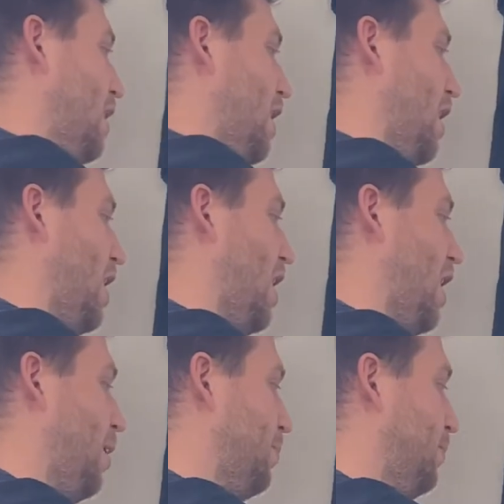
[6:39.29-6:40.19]

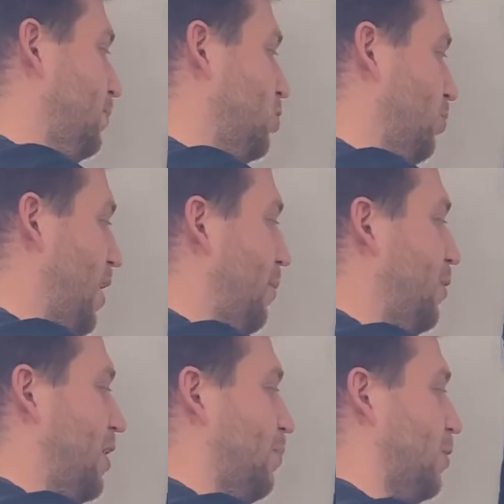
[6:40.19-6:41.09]
So the
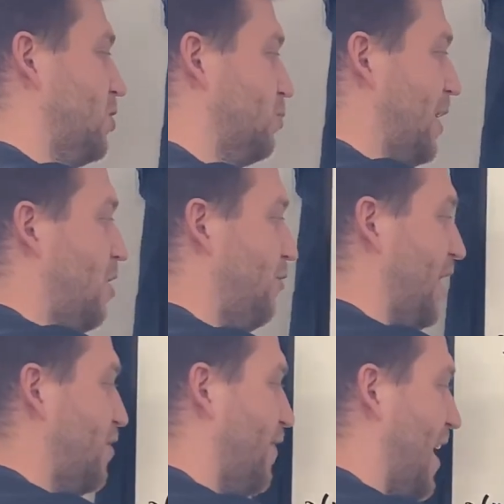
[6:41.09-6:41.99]
probability the person's male, if I
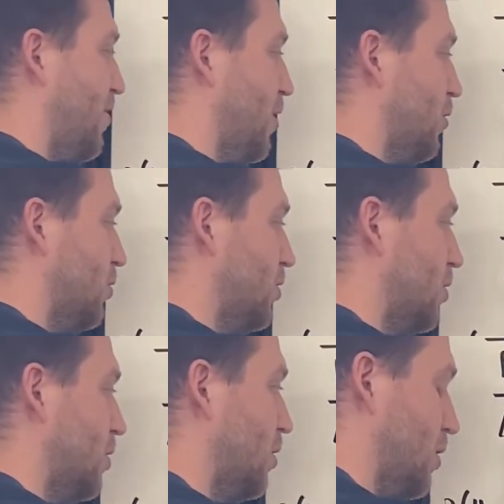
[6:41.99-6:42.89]
divide those,
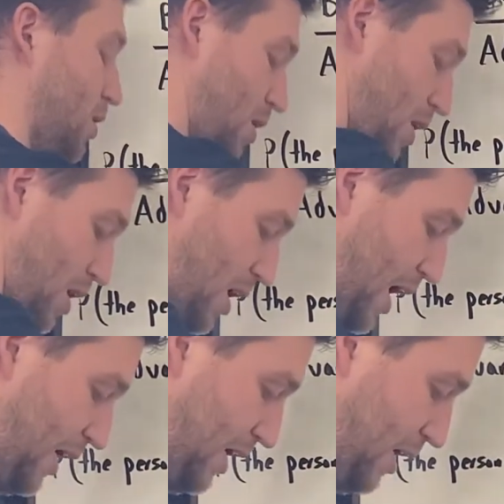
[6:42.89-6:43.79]
I
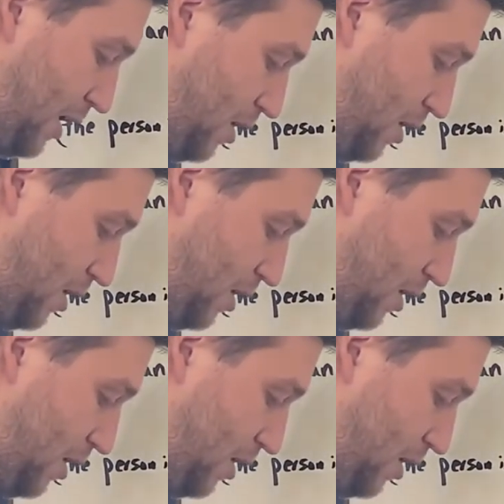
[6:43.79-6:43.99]
get